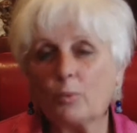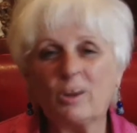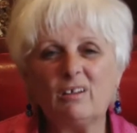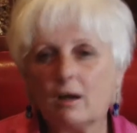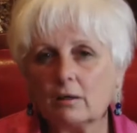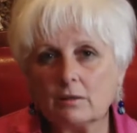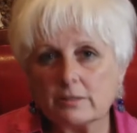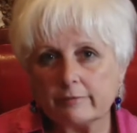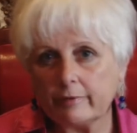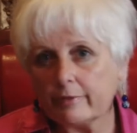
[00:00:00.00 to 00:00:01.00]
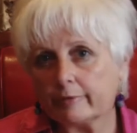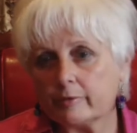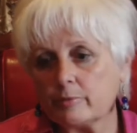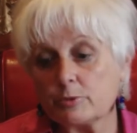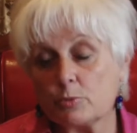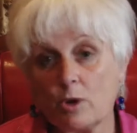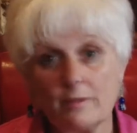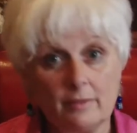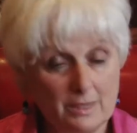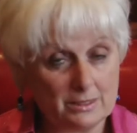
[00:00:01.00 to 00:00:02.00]
regardless of whether it was
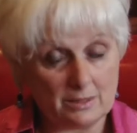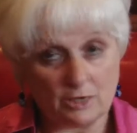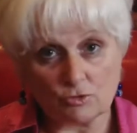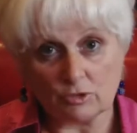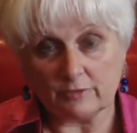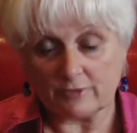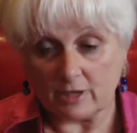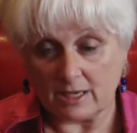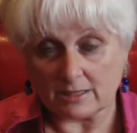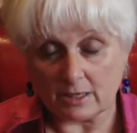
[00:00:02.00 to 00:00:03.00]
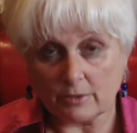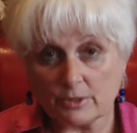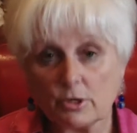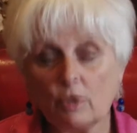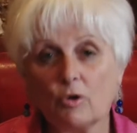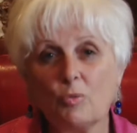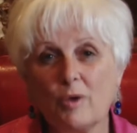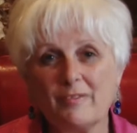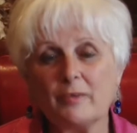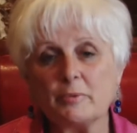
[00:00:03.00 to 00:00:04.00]
one as natural as ours or
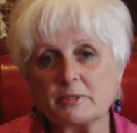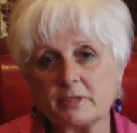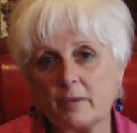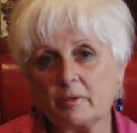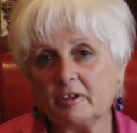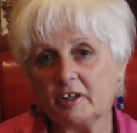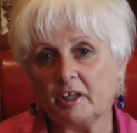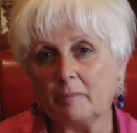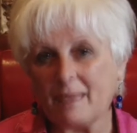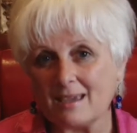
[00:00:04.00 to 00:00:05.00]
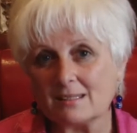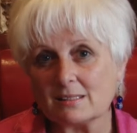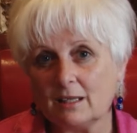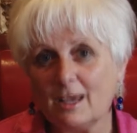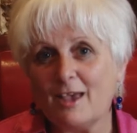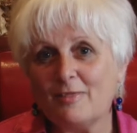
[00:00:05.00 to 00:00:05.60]
one that was chemically based.